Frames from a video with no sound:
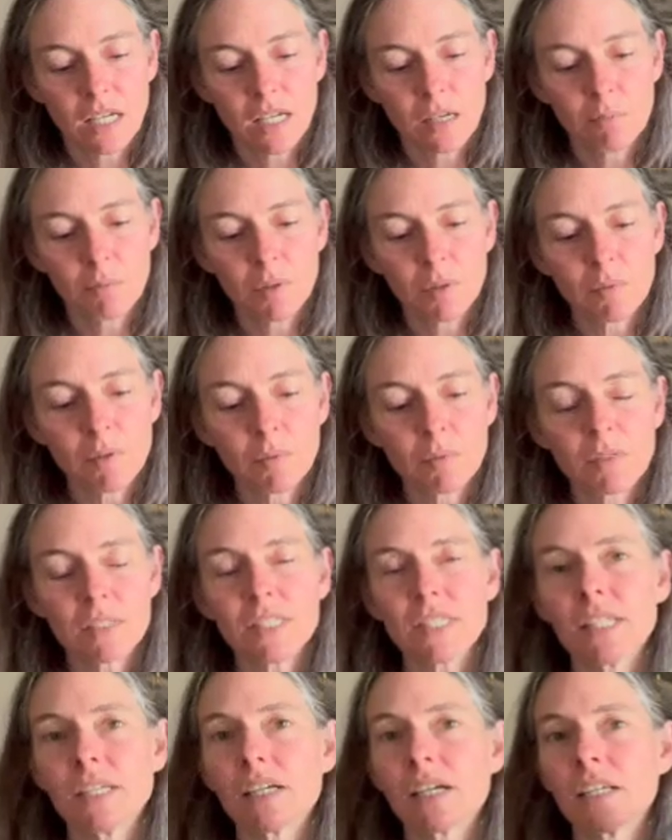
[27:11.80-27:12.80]
But we will
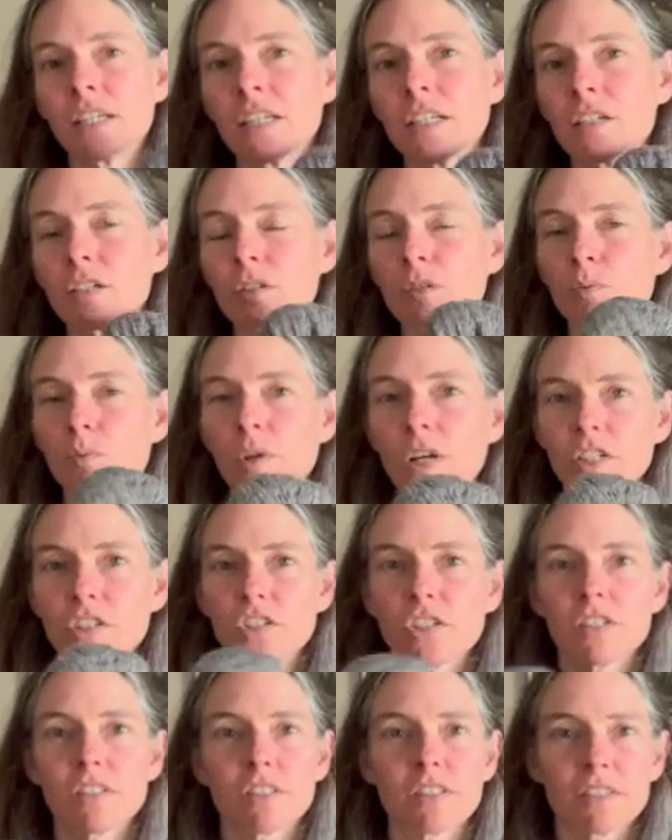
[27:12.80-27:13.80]
see. I need to
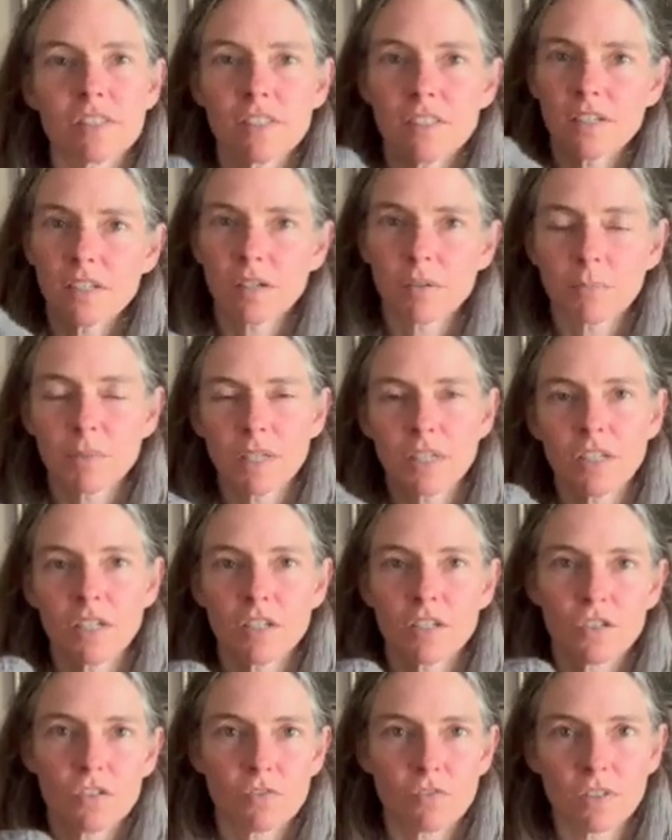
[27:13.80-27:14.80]
swatch it and see how my
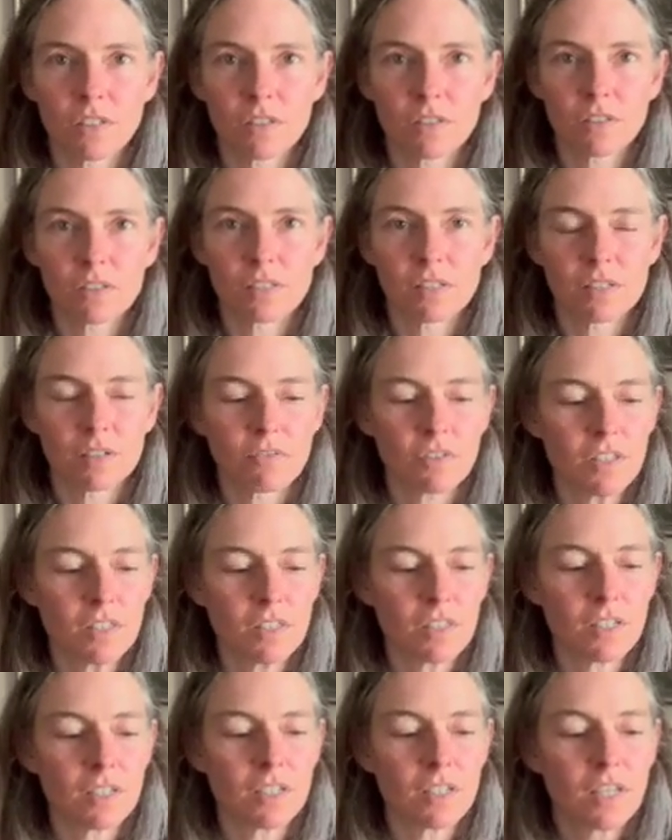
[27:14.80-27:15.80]
gauge feels and
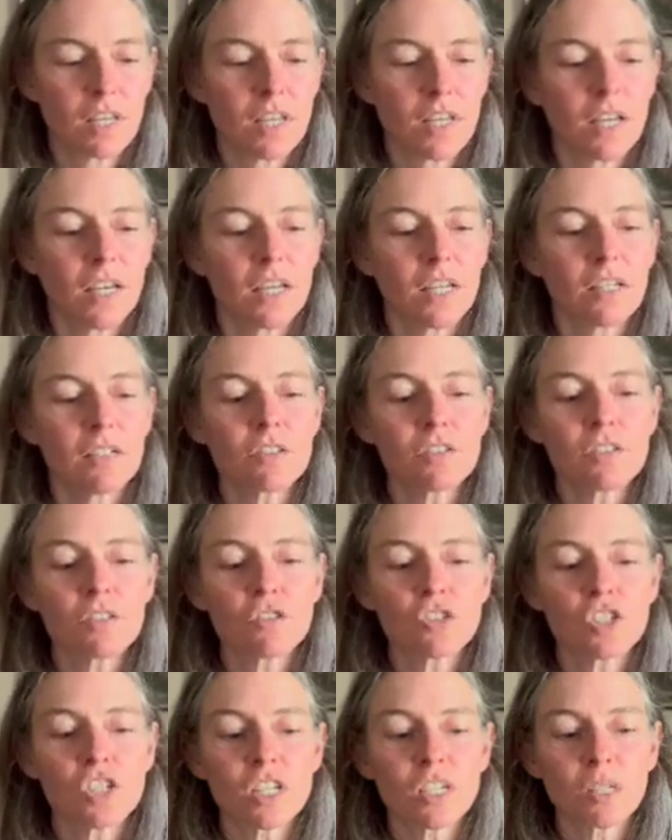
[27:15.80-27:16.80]
everything. And also
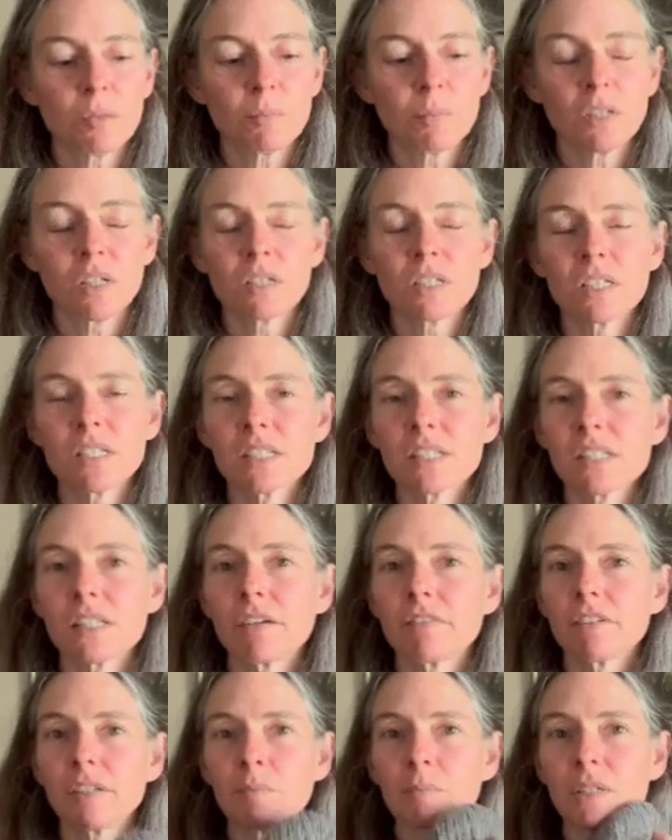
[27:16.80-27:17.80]
Jacob yarn is
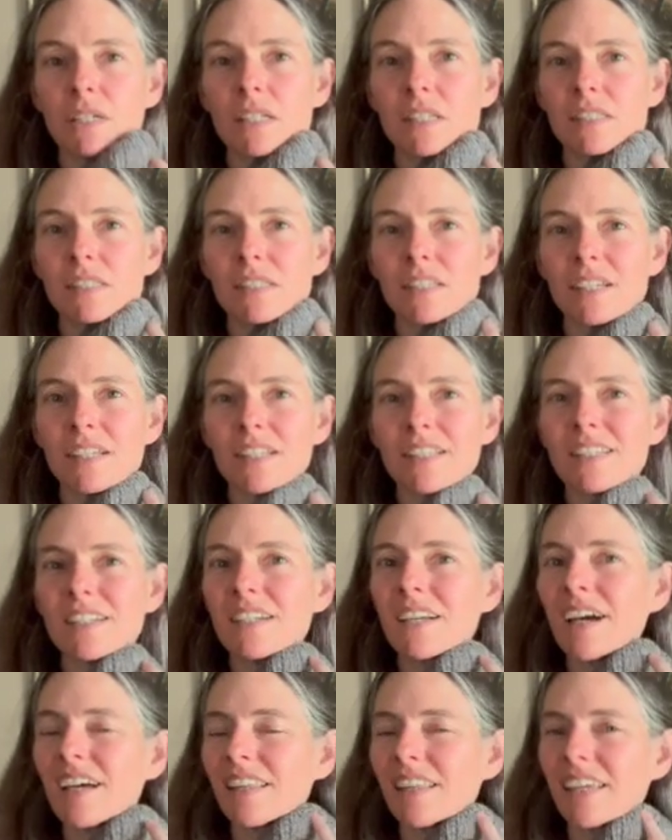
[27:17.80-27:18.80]
lovely, but it's
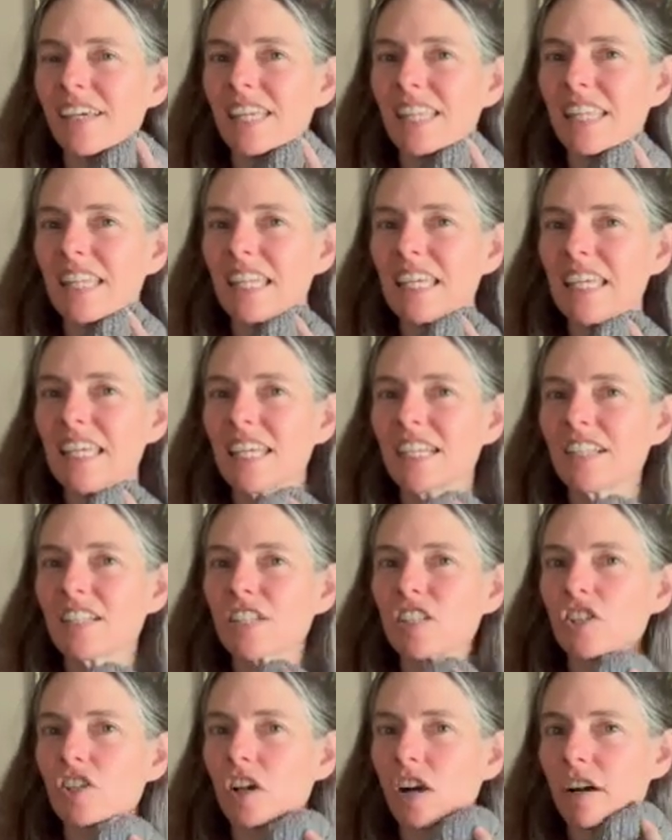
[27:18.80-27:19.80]
not like the
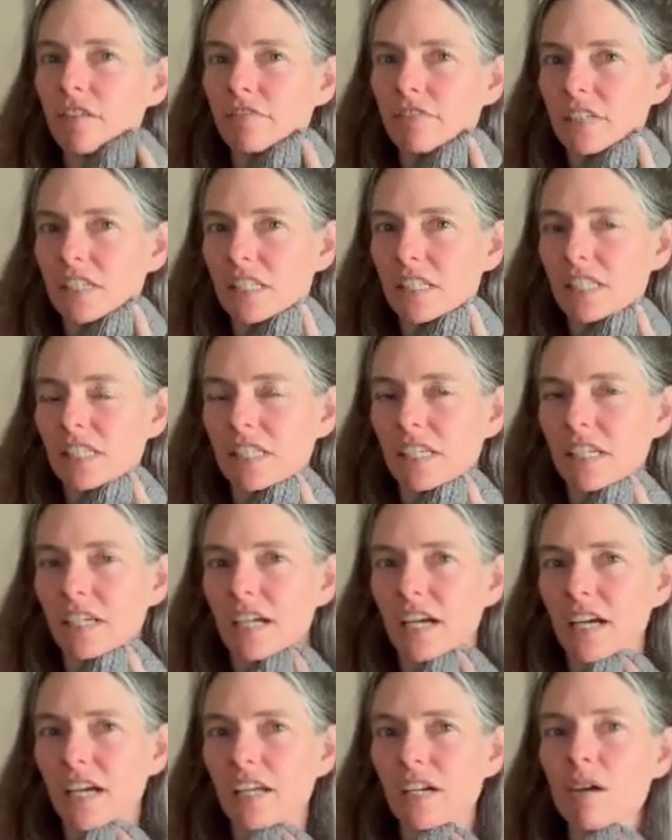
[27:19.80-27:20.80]
softest. Like,
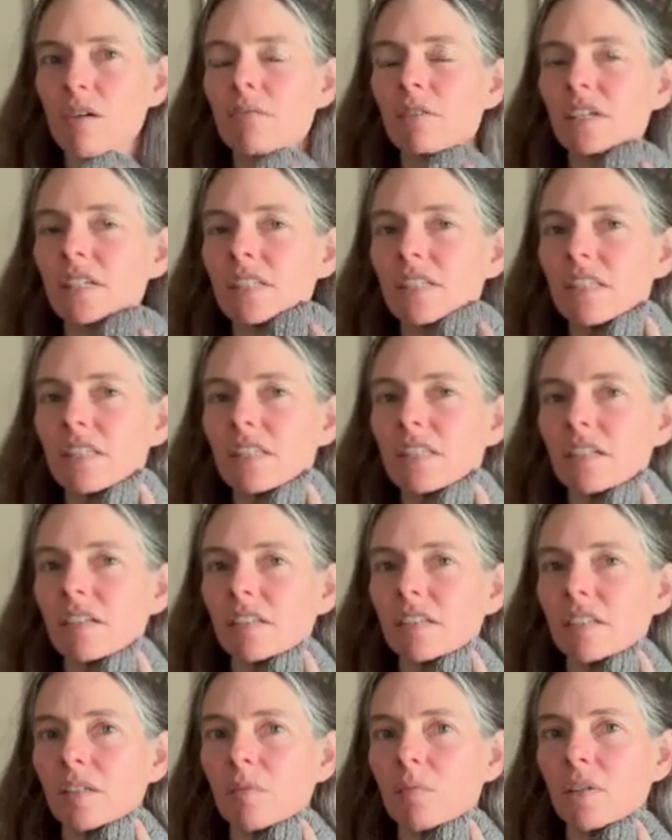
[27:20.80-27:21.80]
I don't
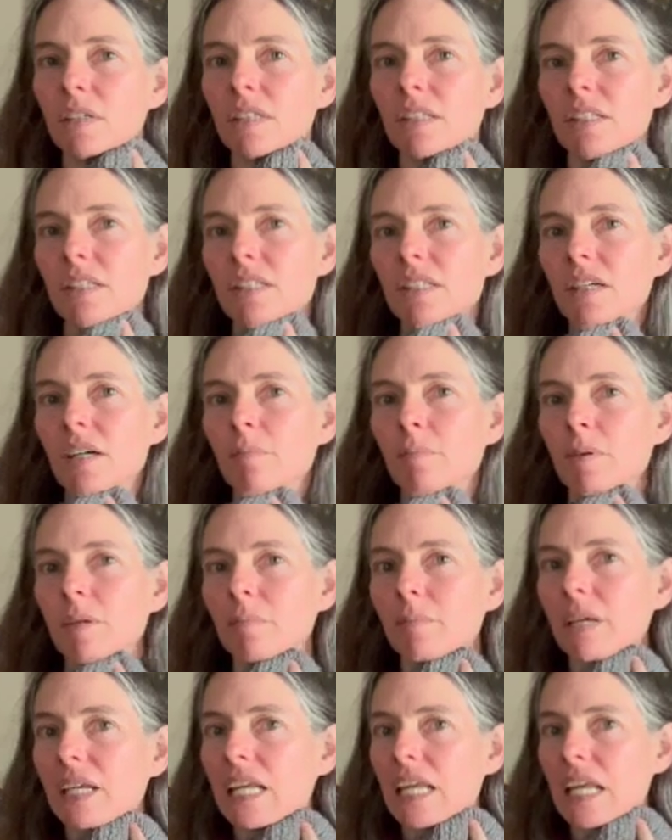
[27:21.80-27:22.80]
necessarily want this up
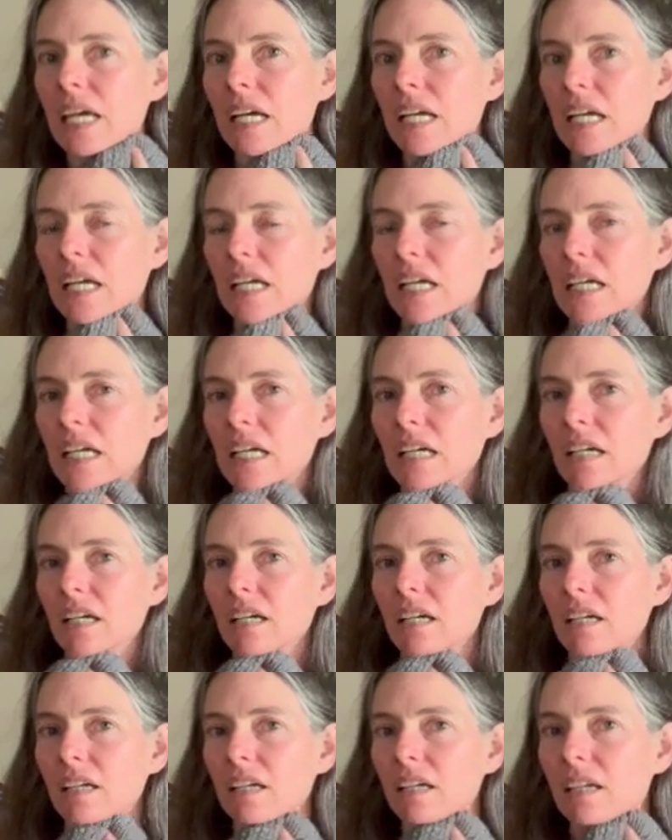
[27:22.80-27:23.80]
on my neck.
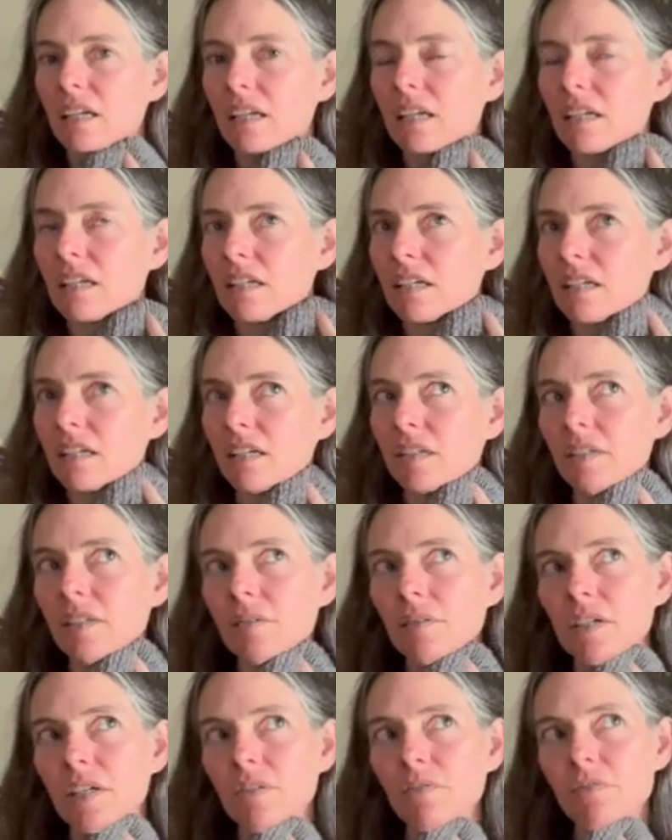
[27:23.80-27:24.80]

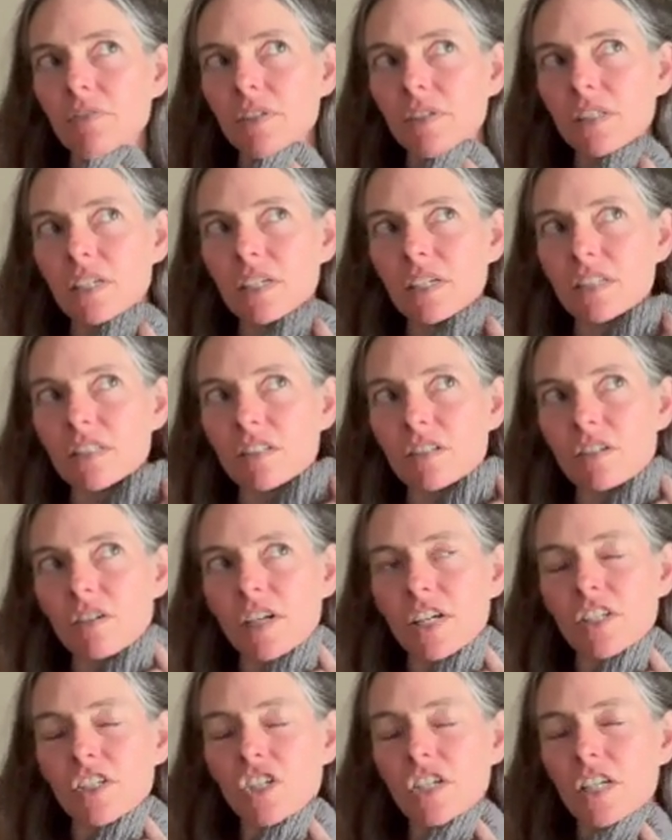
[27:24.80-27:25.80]
Although I don't feel like it's
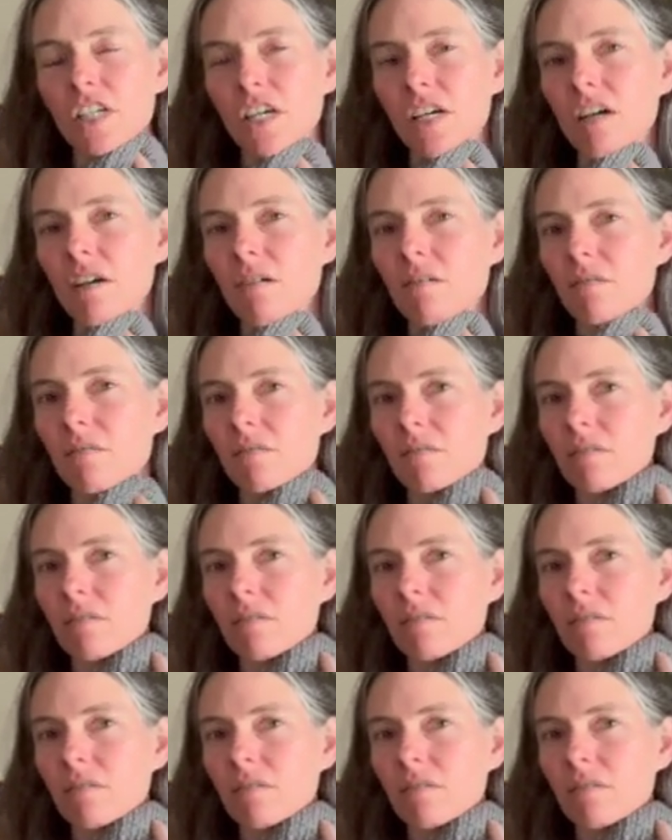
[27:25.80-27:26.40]
scratchy now.